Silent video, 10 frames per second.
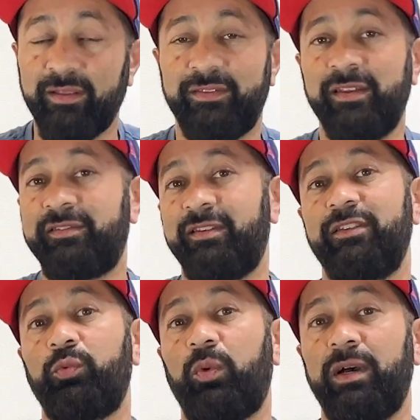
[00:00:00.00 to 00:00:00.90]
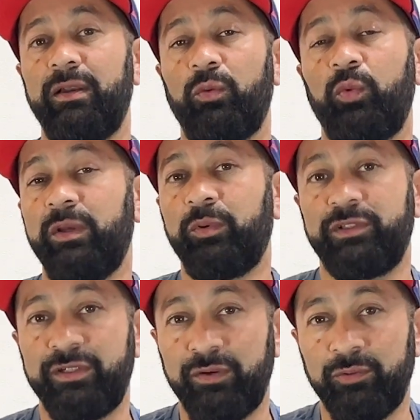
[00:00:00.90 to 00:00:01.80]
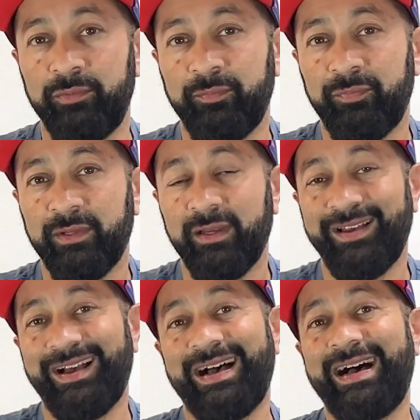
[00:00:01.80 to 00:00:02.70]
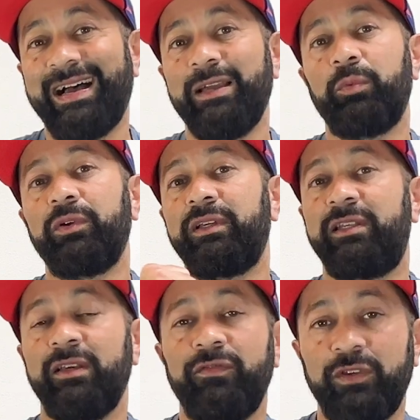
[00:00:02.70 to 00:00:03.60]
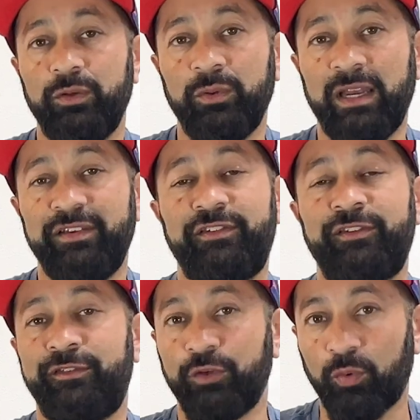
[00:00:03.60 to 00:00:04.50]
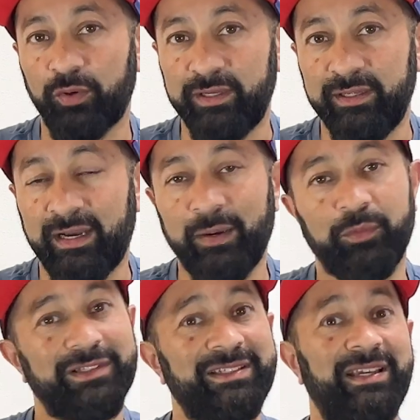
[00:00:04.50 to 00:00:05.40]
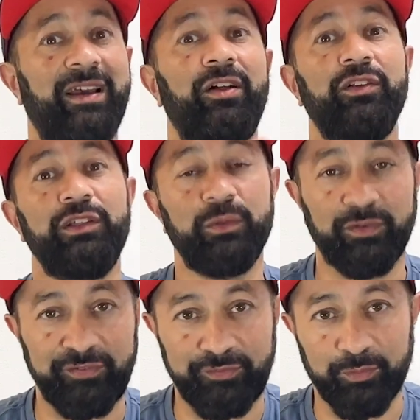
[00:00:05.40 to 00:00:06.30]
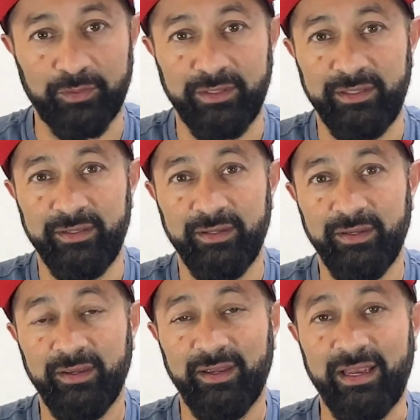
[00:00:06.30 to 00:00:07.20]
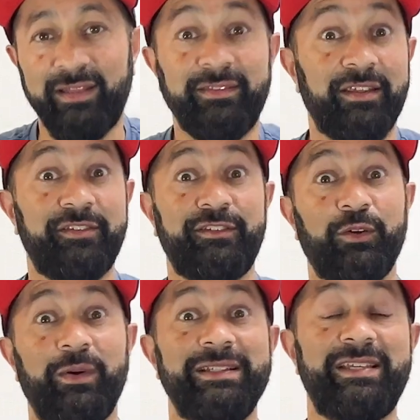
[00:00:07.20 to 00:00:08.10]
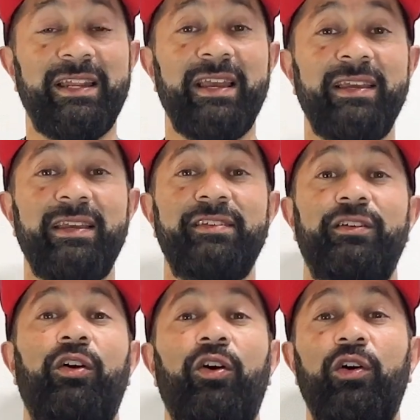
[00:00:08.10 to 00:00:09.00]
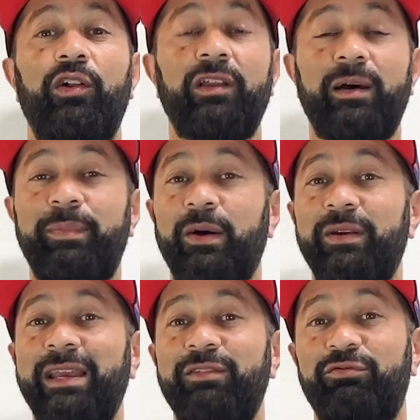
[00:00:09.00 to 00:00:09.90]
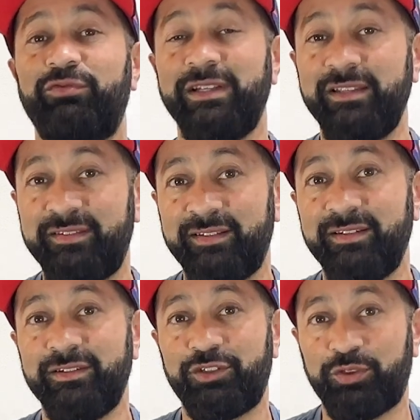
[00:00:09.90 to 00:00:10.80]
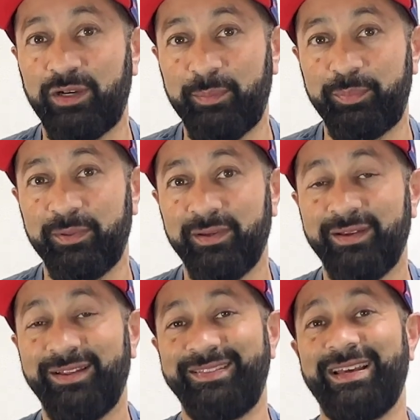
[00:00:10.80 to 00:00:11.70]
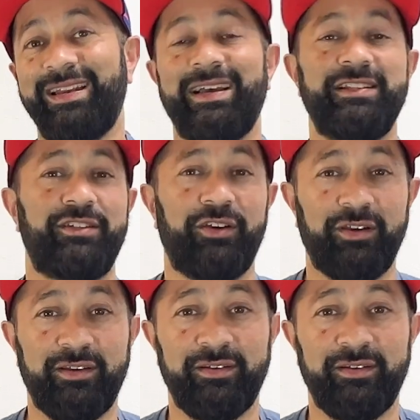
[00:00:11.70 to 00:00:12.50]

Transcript: this is what we will do. I will give you a story. I will tell you a story. And this story today is all about a recent trip that I took.